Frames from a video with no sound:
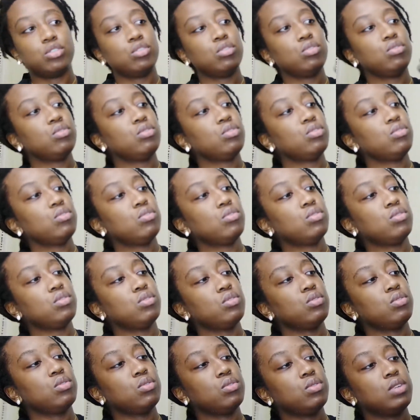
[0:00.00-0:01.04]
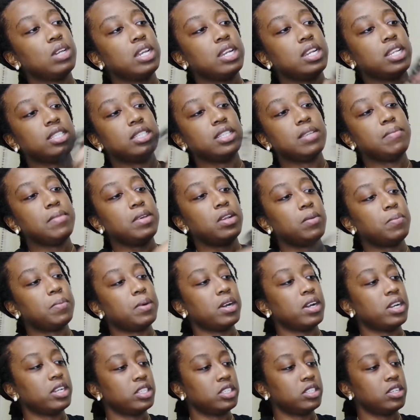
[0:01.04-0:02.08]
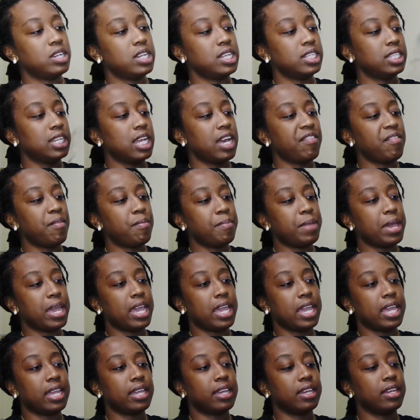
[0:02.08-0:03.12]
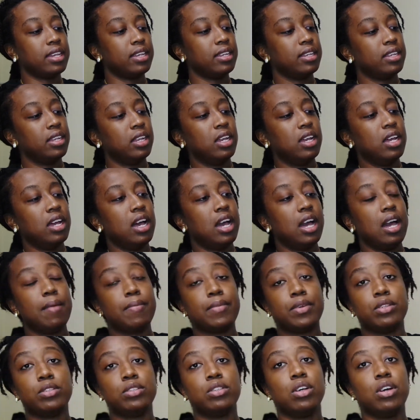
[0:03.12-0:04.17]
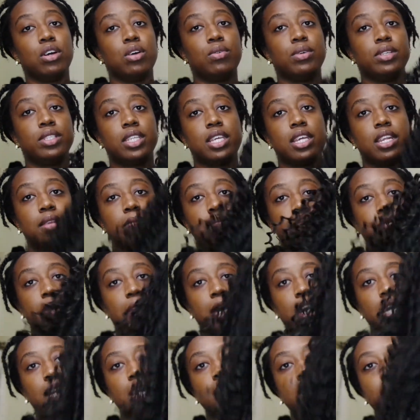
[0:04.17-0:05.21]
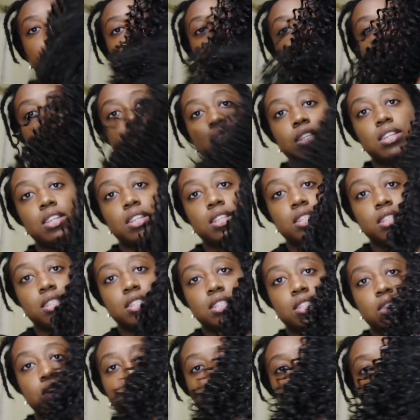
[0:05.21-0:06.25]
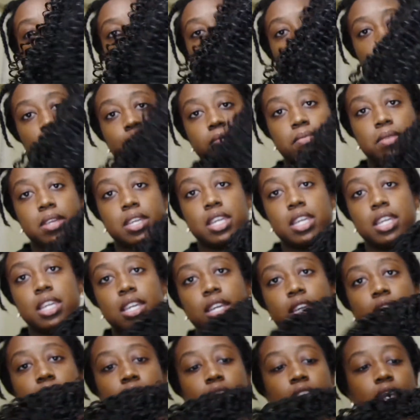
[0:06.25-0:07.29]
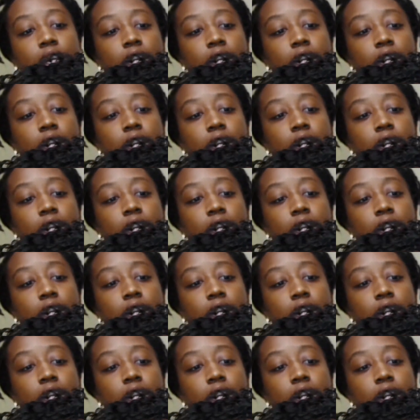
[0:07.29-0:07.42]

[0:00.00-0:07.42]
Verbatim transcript: and it's a middle part so it doesn't have a bang. I'm used to always getting bangs, so this is new for me.